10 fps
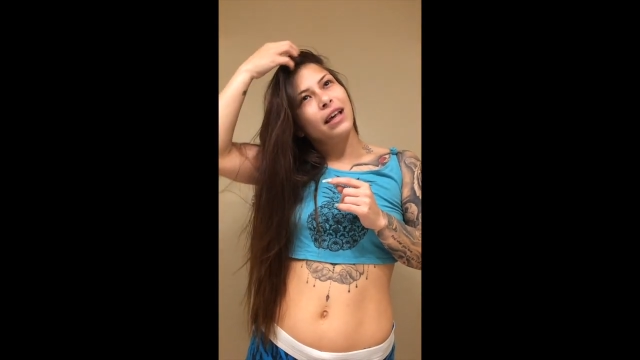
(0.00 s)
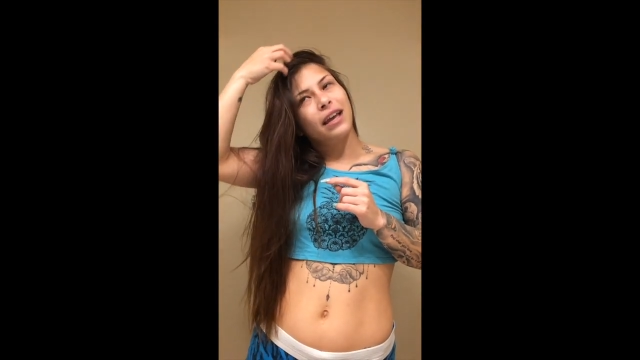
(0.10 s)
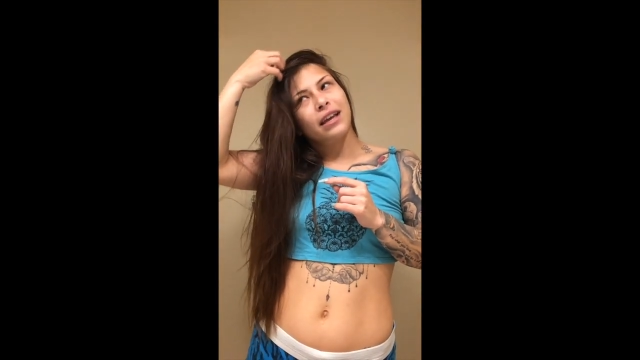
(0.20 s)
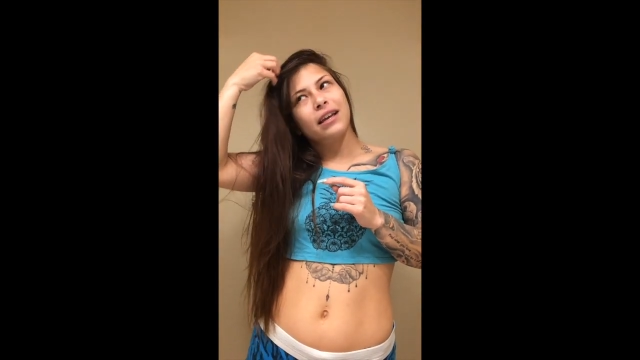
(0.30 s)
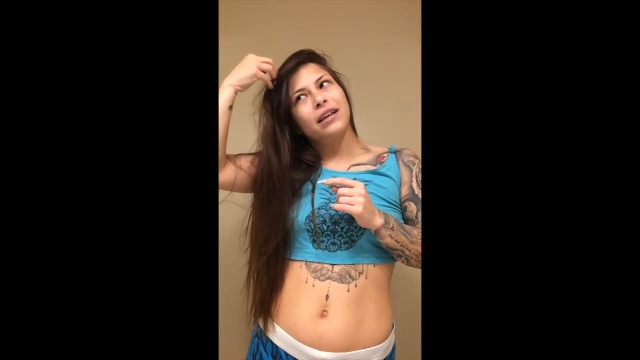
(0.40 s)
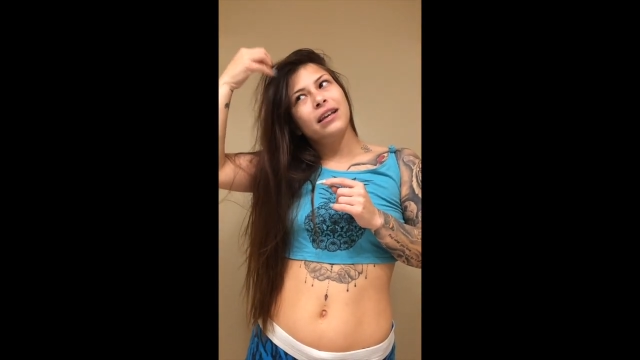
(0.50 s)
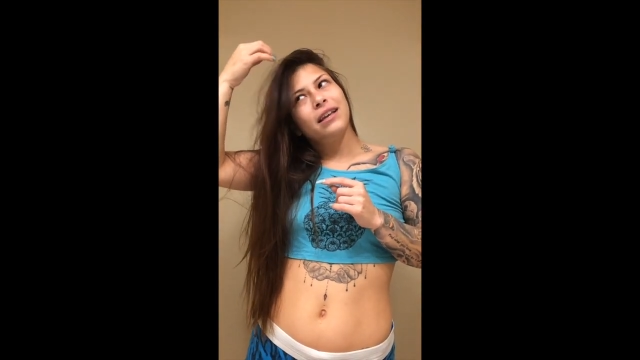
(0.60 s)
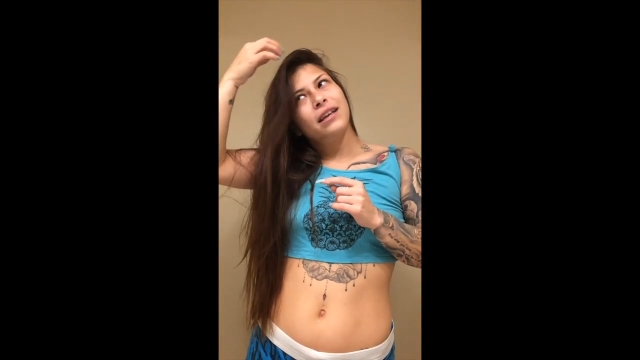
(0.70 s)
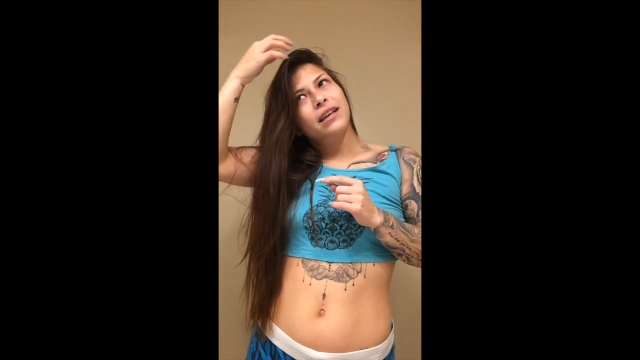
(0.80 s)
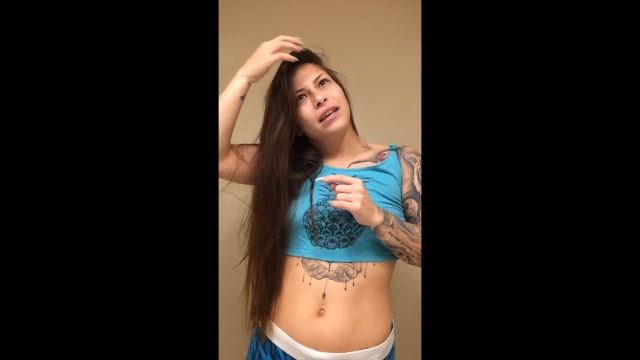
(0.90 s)
like
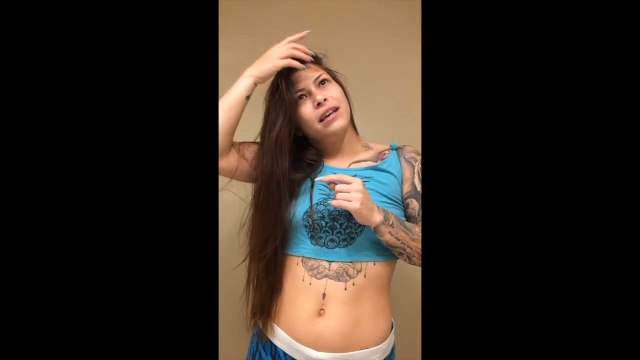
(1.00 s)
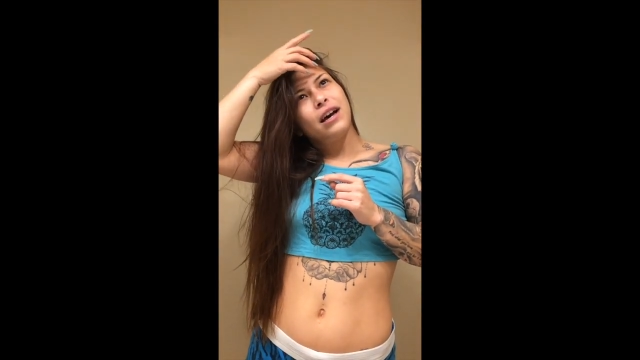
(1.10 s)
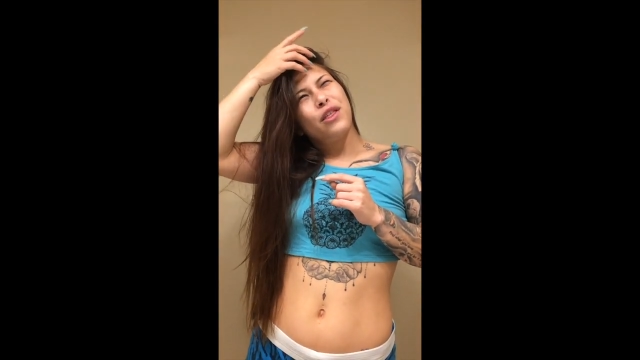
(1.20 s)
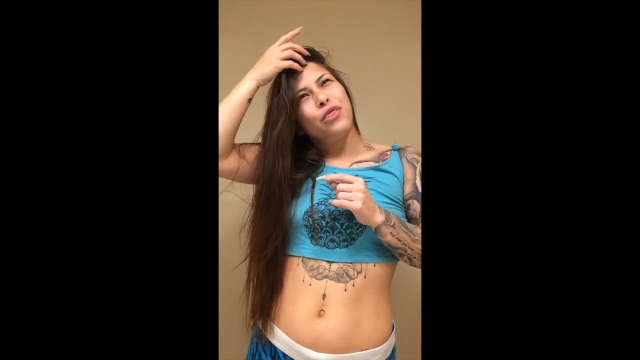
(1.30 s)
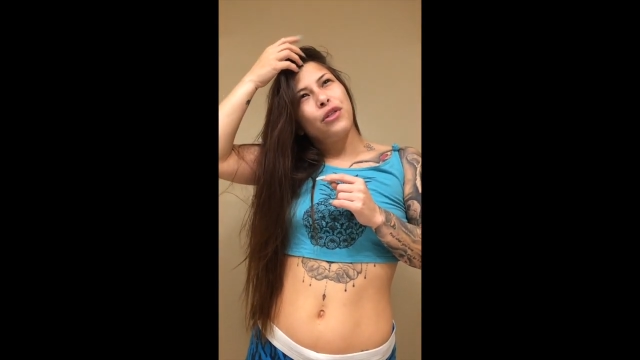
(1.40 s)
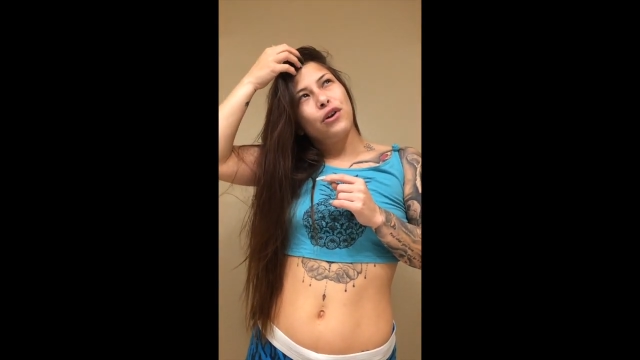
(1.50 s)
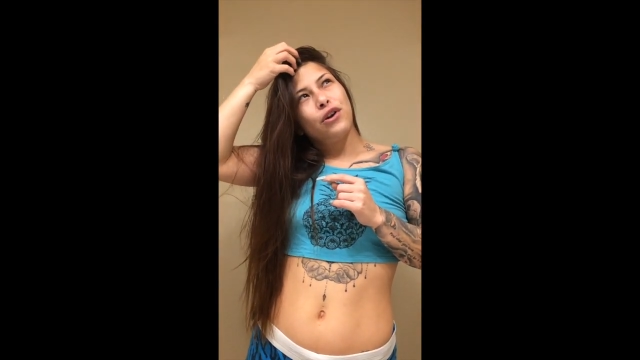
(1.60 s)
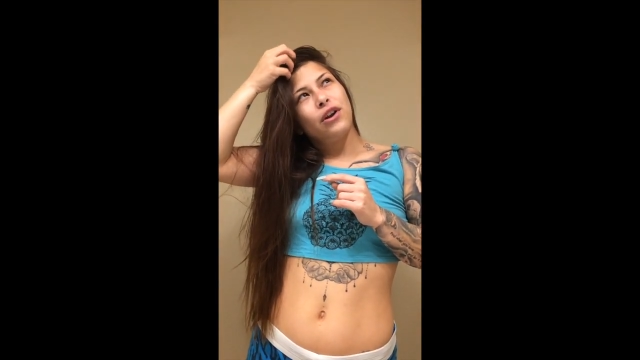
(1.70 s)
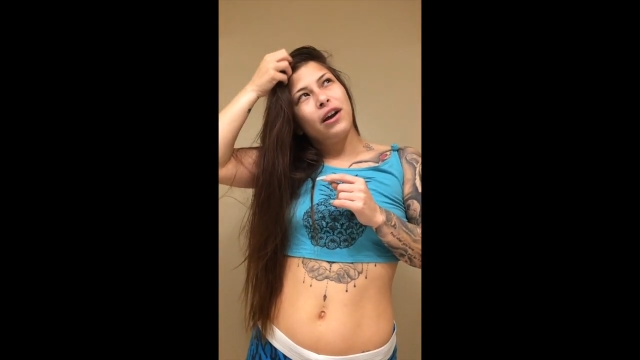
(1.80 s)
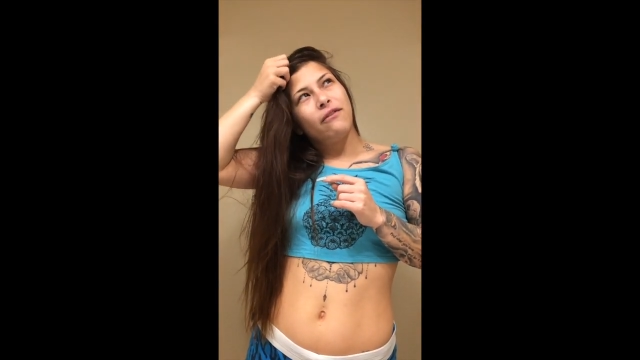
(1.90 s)
a
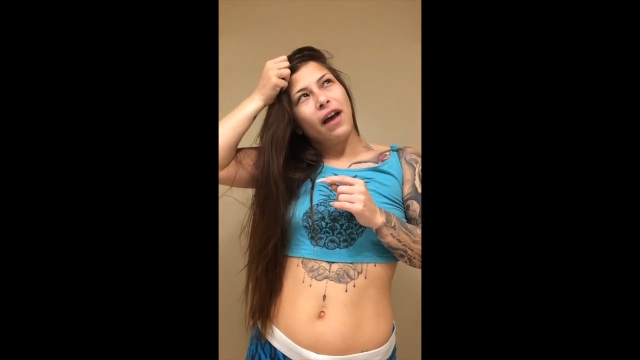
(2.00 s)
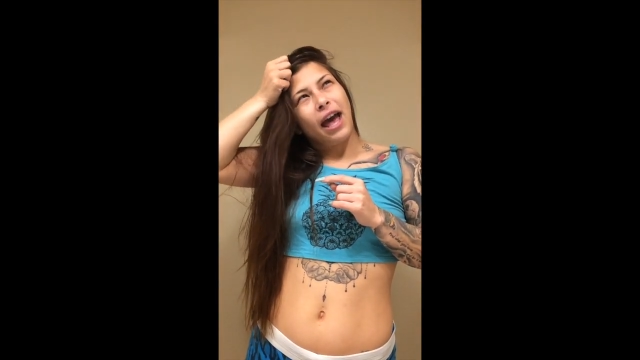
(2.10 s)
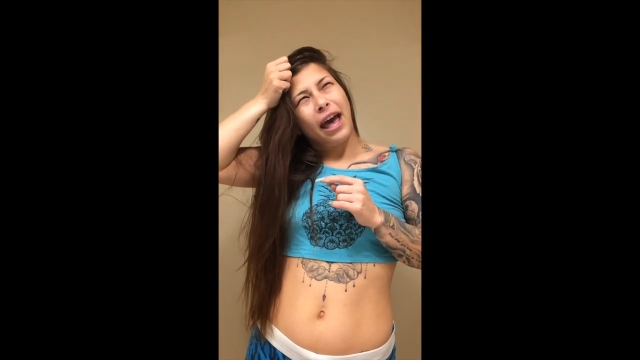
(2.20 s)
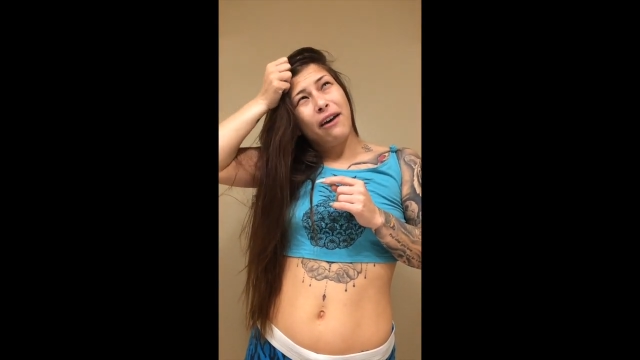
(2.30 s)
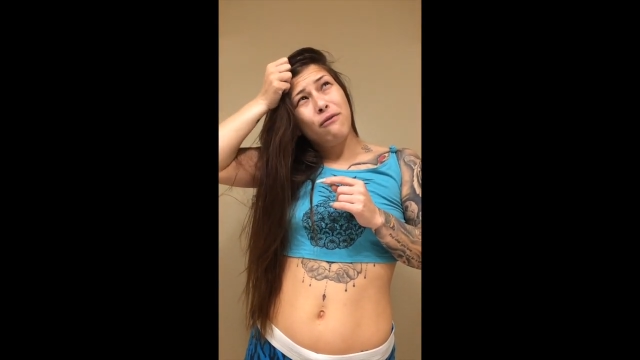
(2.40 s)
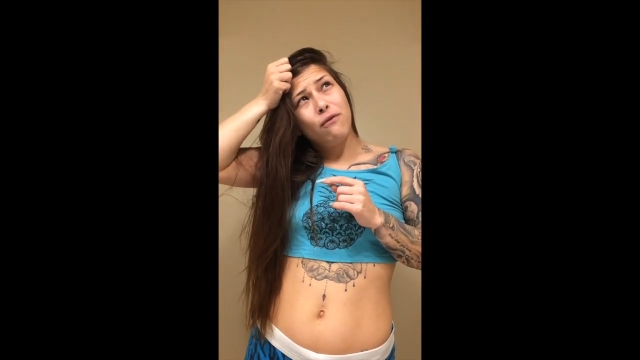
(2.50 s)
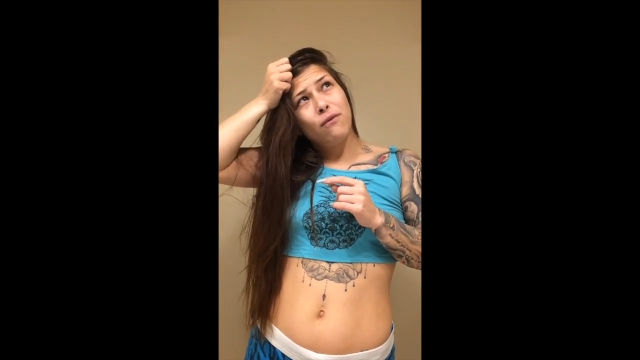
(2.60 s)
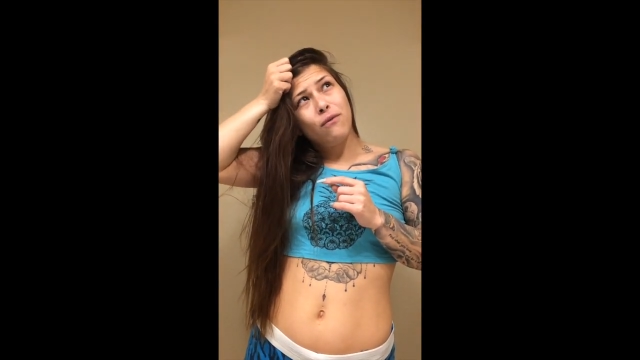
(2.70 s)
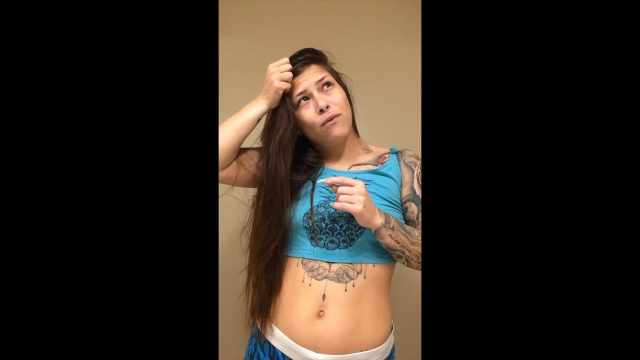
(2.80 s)
third of a half,